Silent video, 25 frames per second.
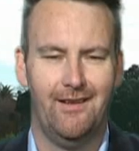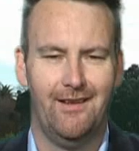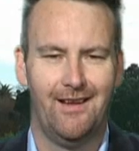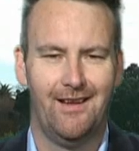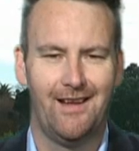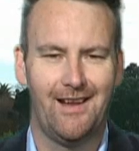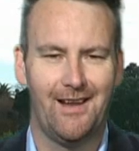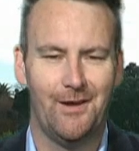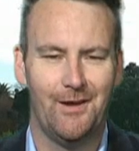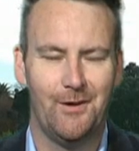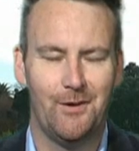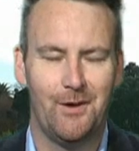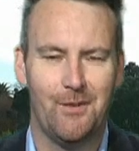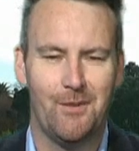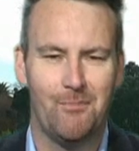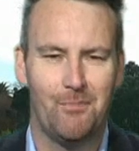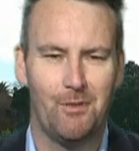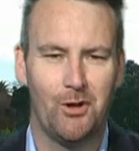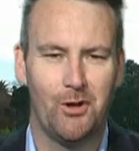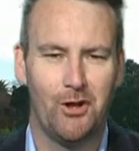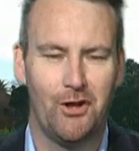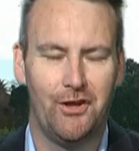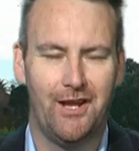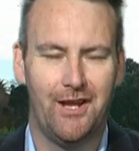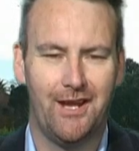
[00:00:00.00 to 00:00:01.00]
Hello, I'm
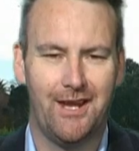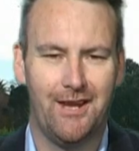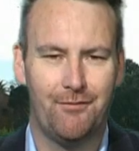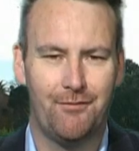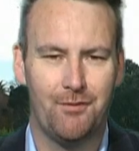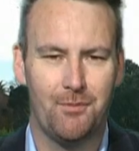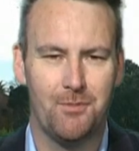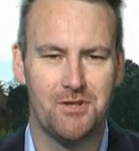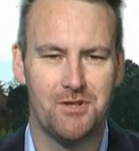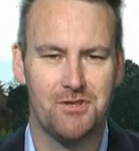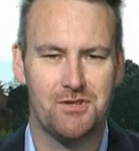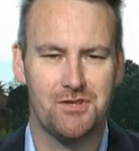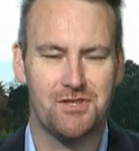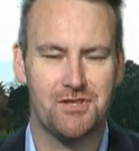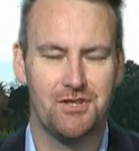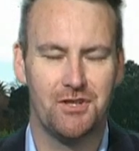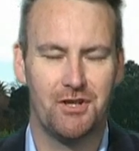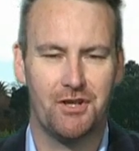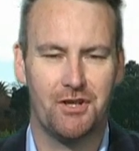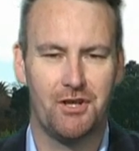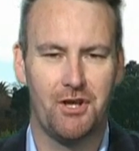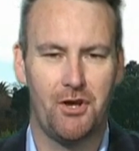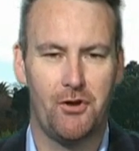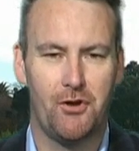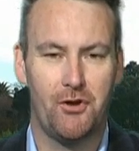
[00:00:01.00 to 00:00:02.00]
Bernard Hickey from
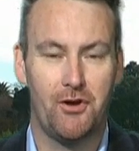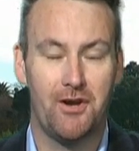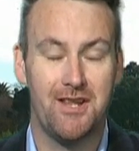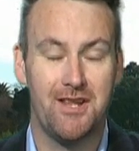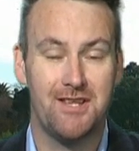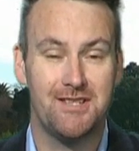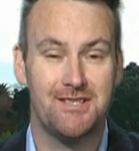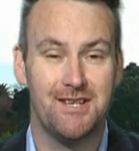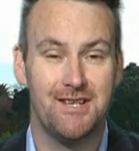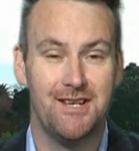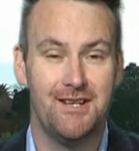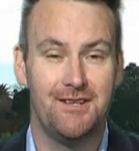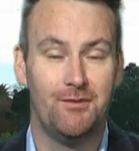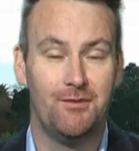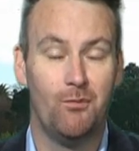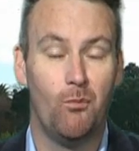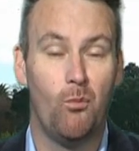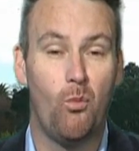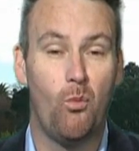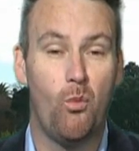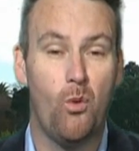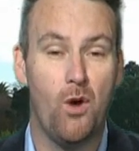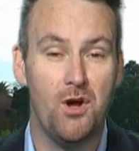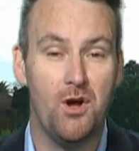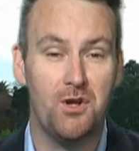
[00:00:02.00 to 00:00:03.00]
interest.co.nz.
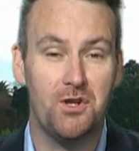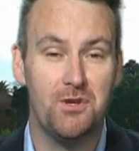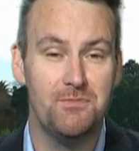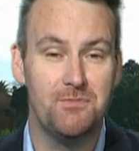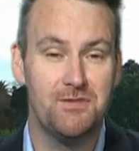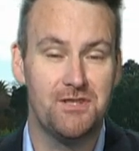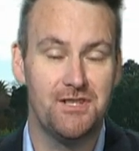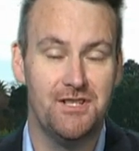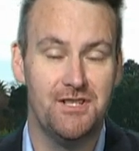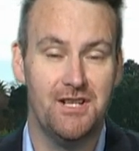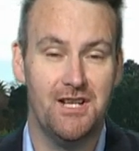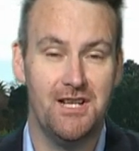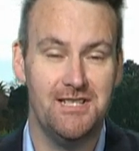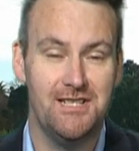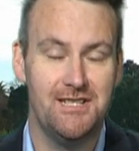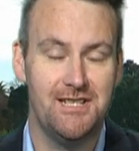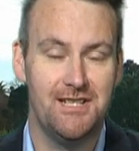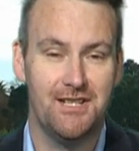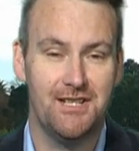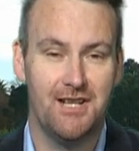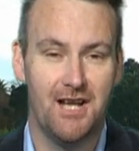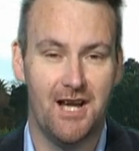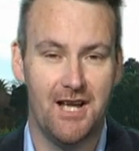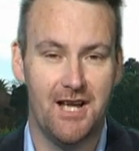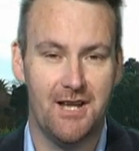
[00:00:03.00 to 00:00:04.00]
Welcome to 90
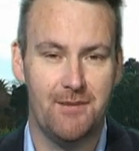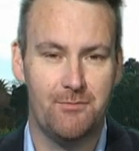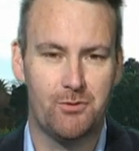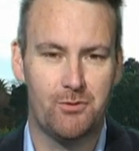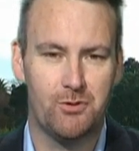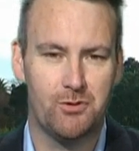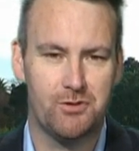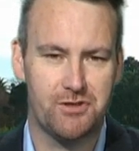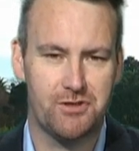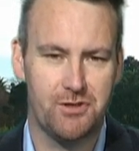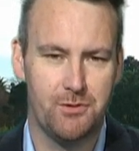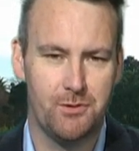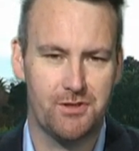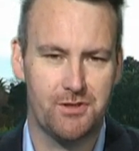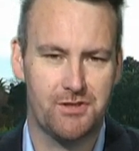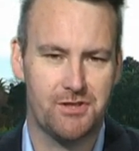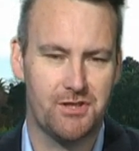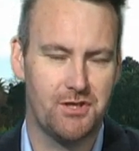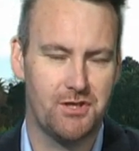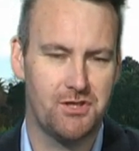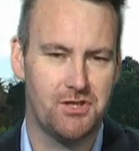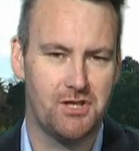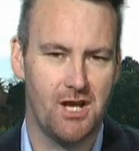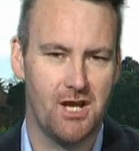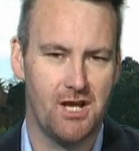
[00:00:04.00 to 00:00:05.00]
at 9, brought to you in
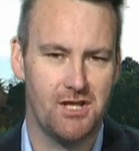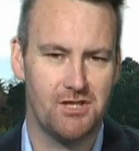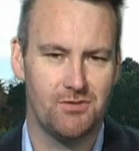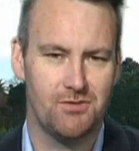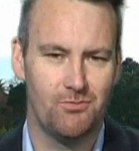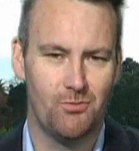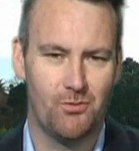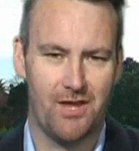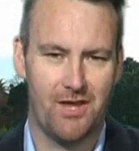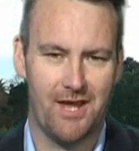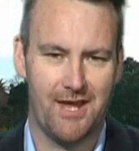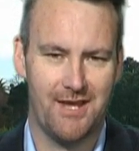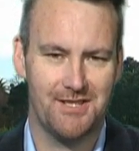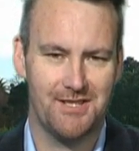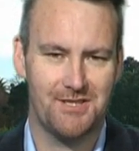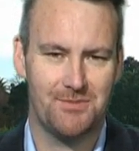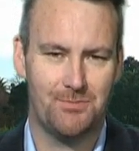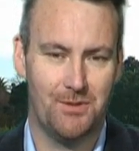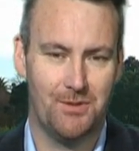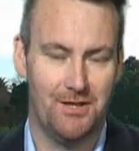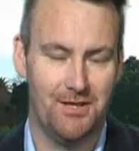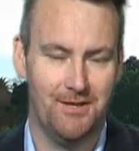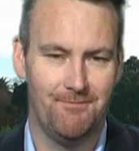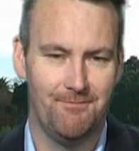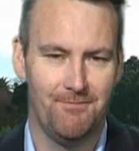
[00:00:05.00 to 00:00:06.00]
association with
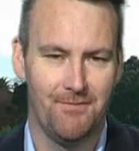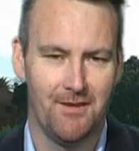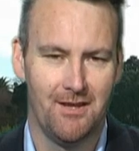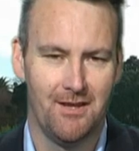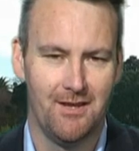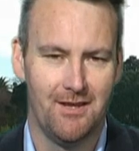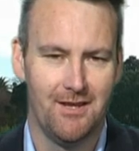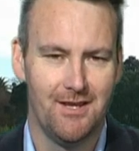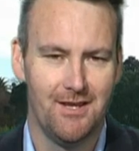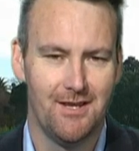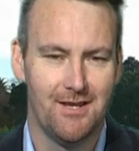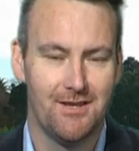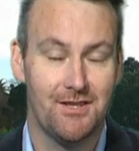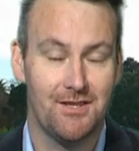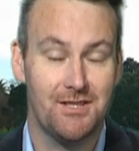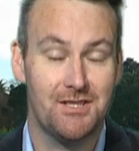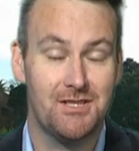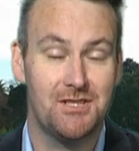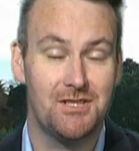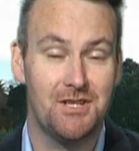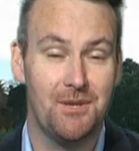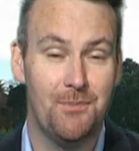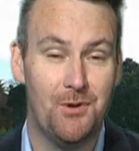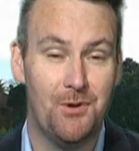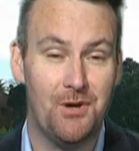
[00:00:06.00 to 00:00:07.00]
ASB. This
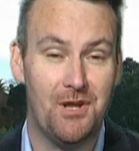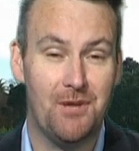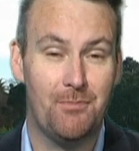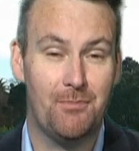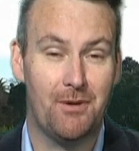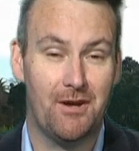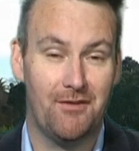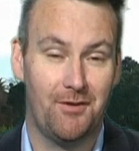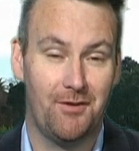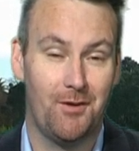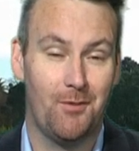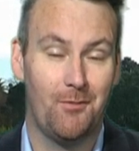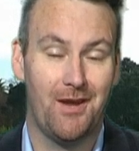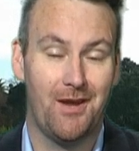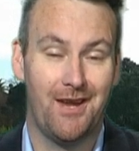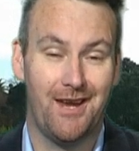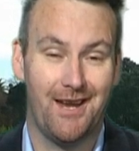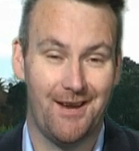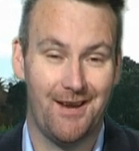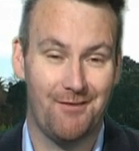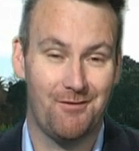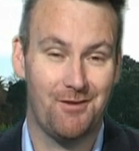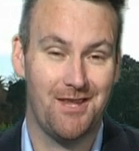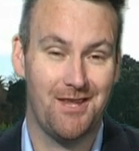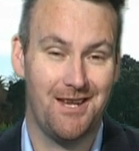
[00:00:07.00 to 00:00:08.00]
is your morning briefing where you get
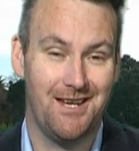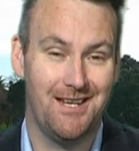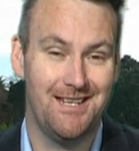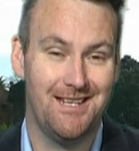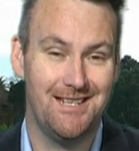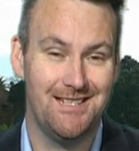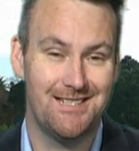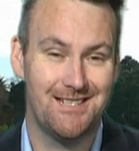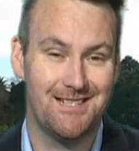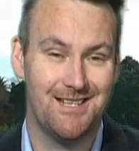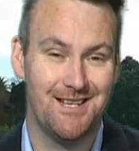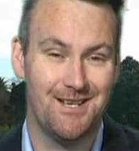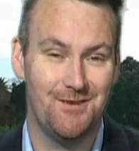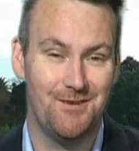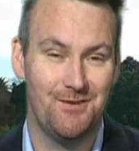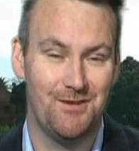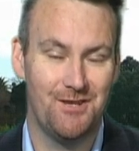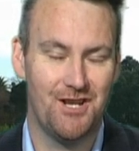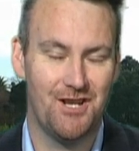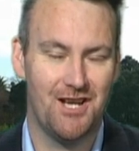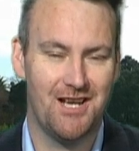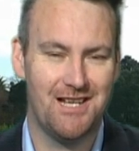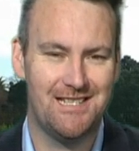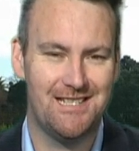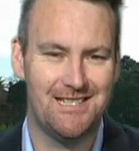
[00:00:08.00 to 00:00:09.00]
everything you need to know in
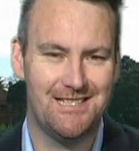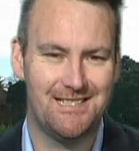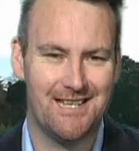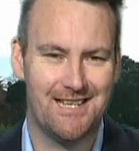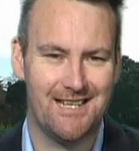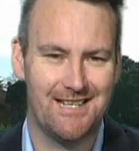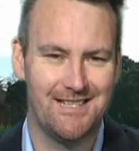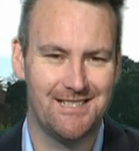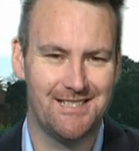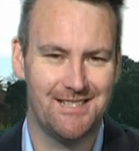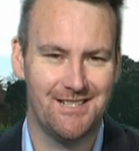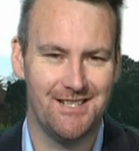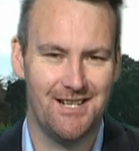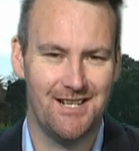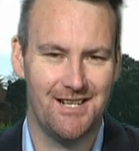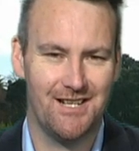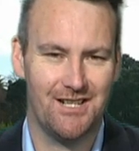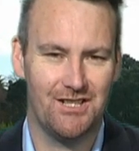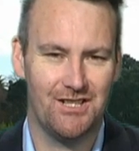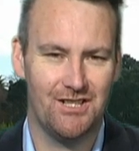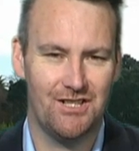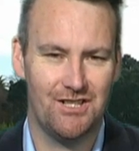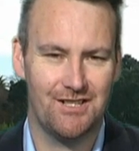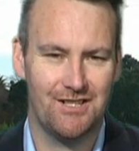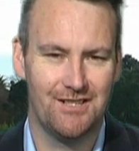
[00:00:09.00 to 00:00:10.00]
90 seconds at 9
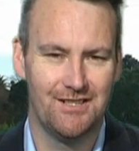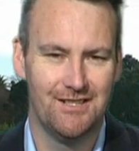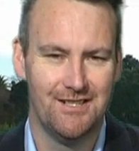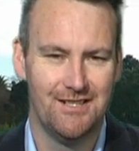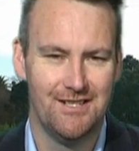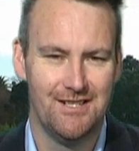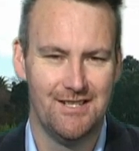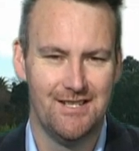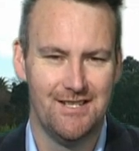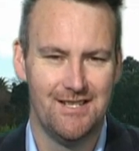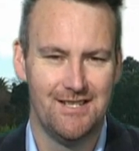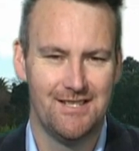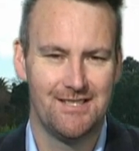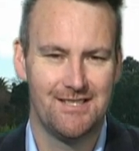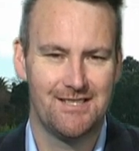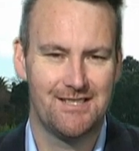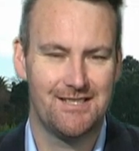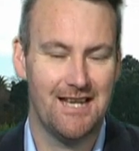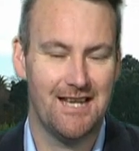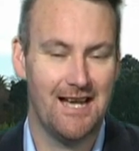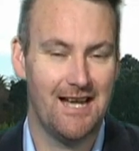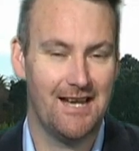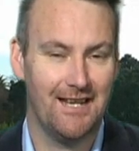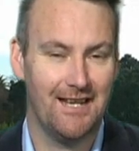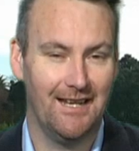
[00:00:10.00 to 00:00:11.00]
o'clock,
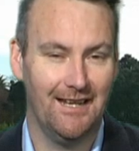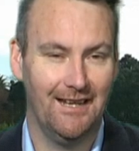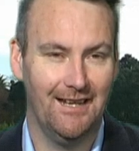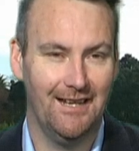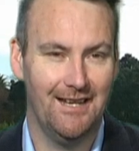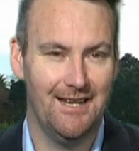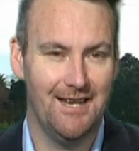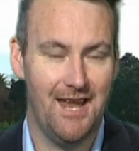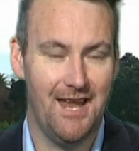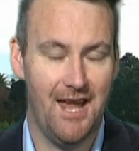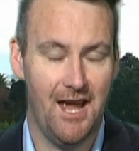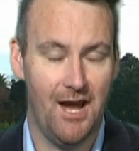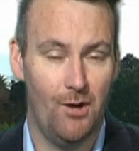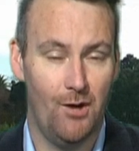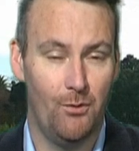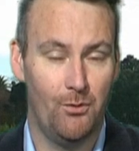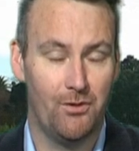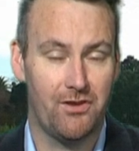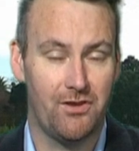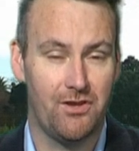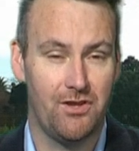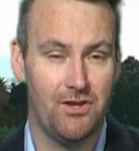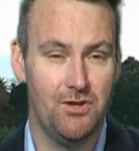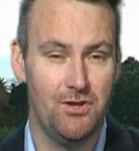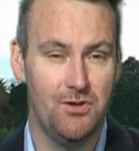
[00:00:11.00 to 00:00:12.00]
starting now
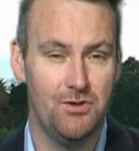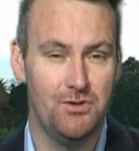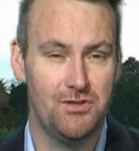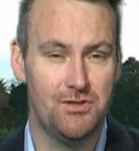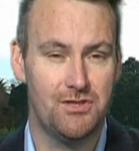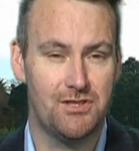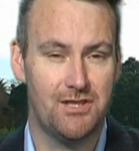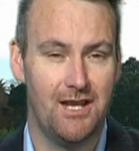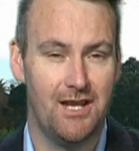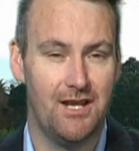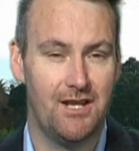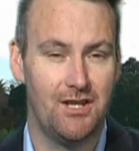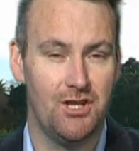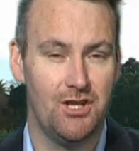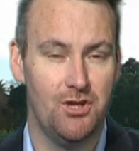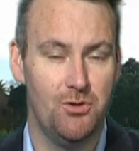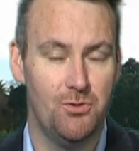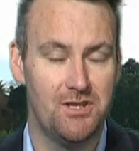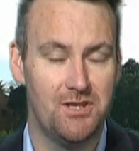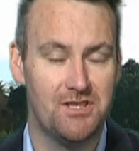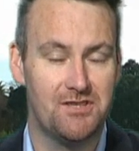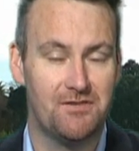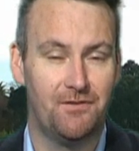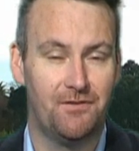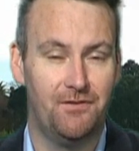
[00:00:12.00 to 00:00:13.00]
with news that
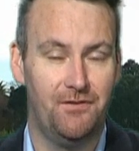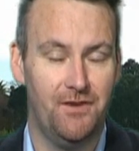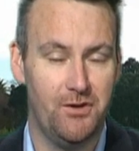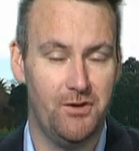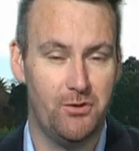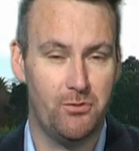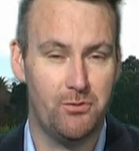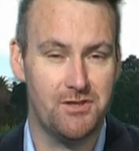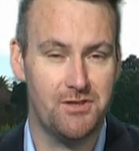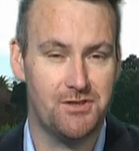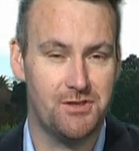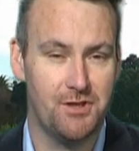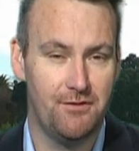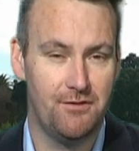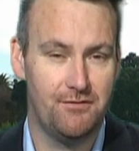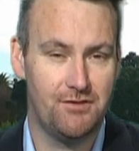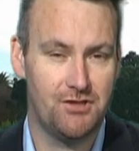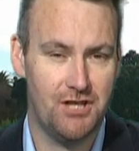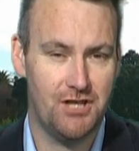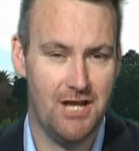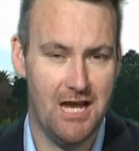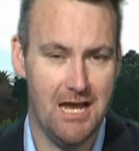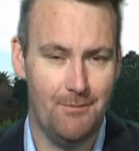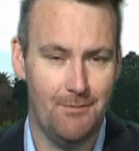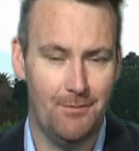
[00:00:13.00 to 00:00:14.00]
US Federal Reserve
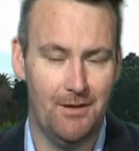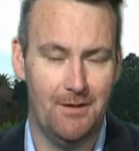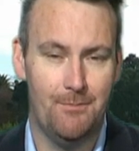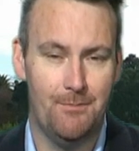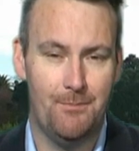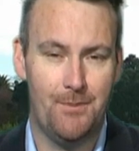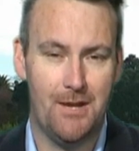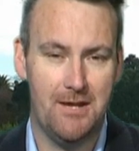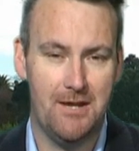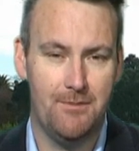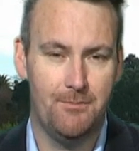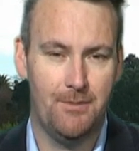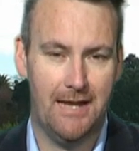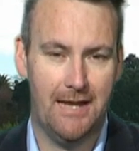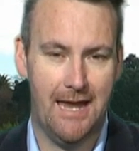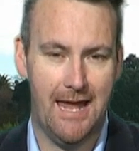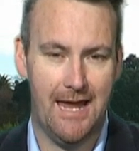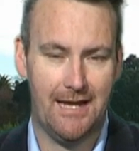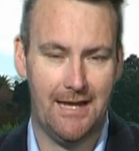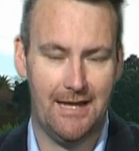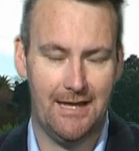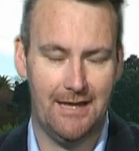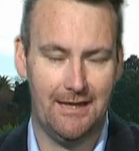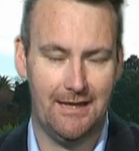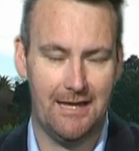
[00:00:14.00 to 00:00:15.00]
Chairman Ben
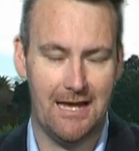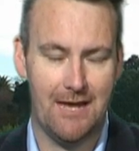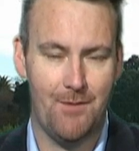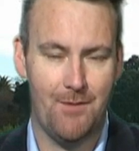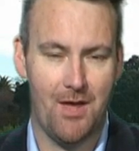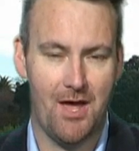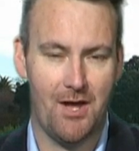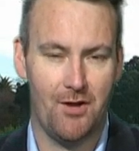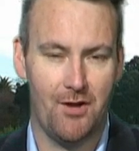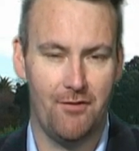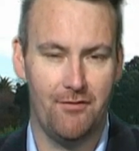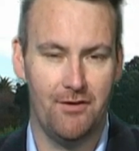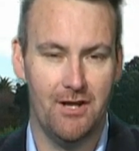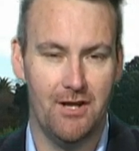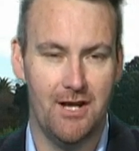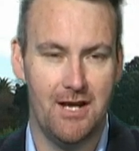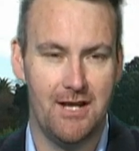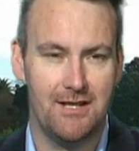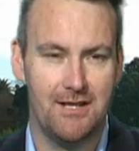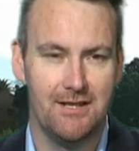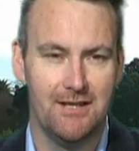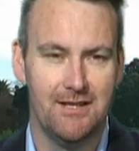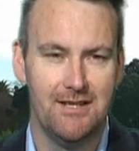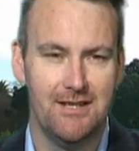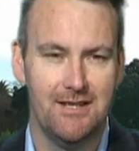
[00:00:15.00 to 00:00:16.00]
Bernanke came out overnight